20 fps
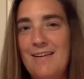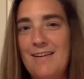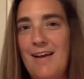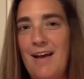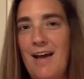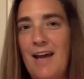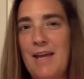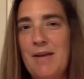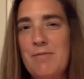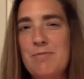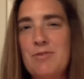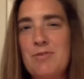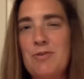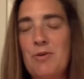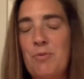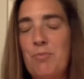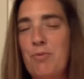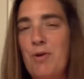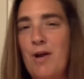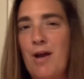I am so
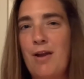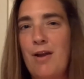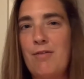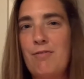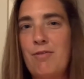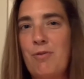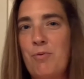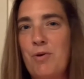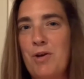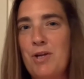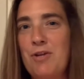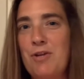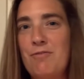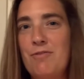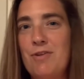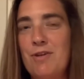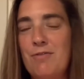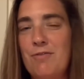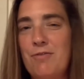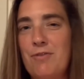proud of the work you've
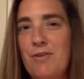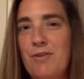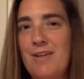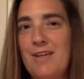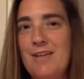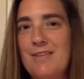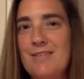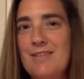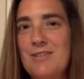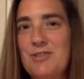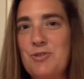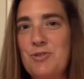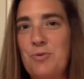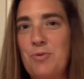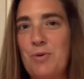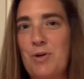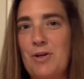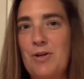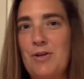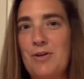done for the essential
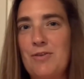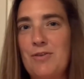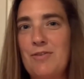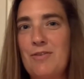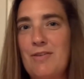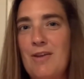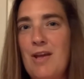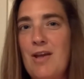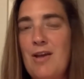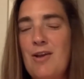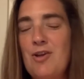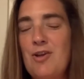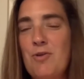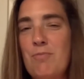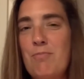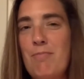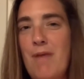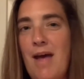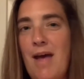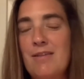workers. Your
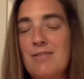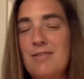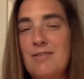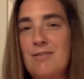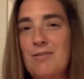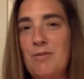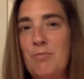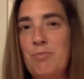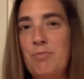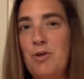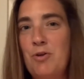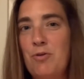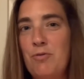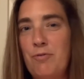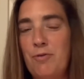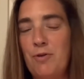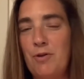masks are beautiful.